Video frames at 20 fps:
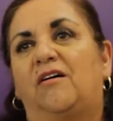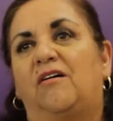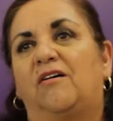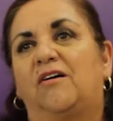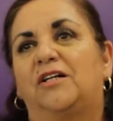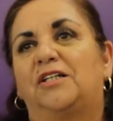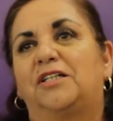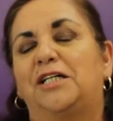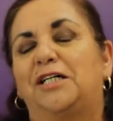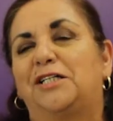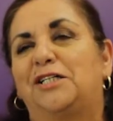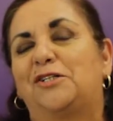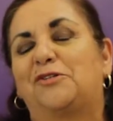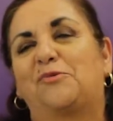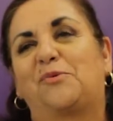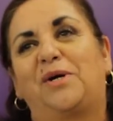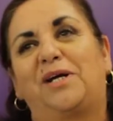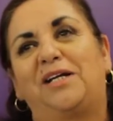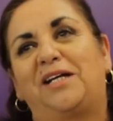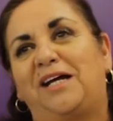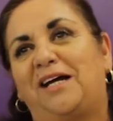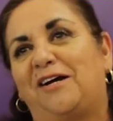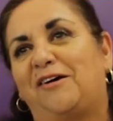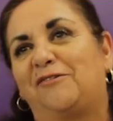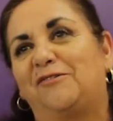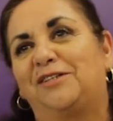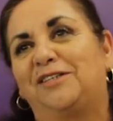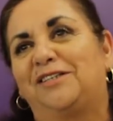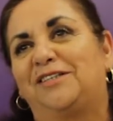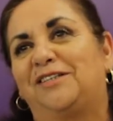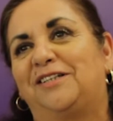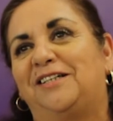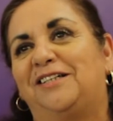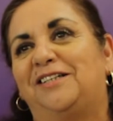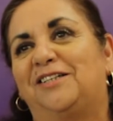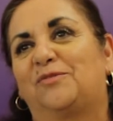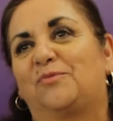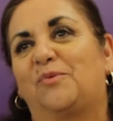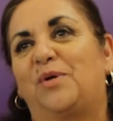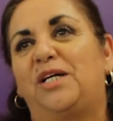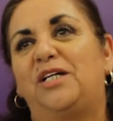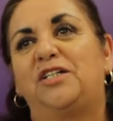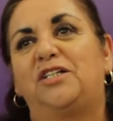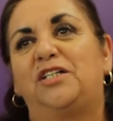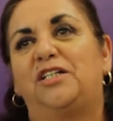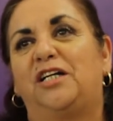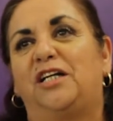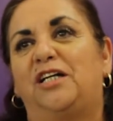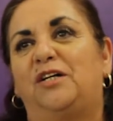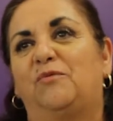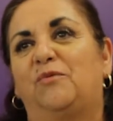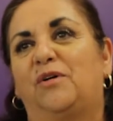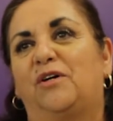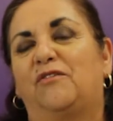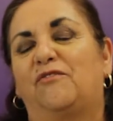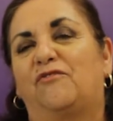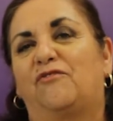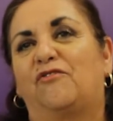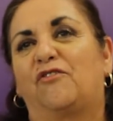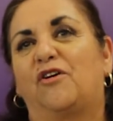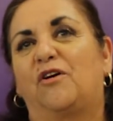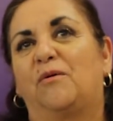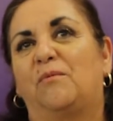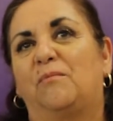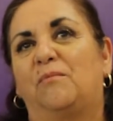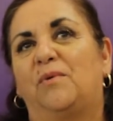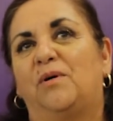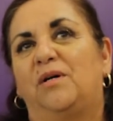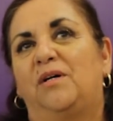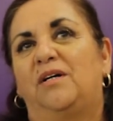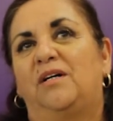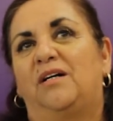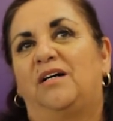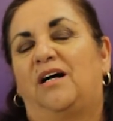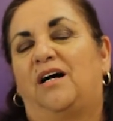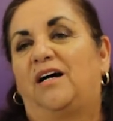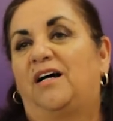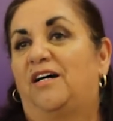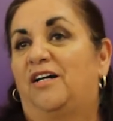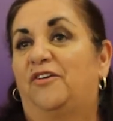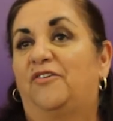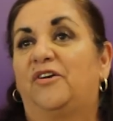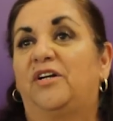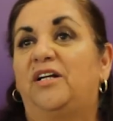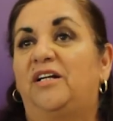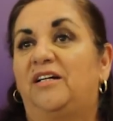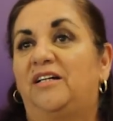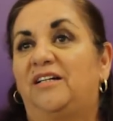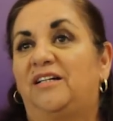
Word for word: Our attendance right now is, is ranging anywhere from 100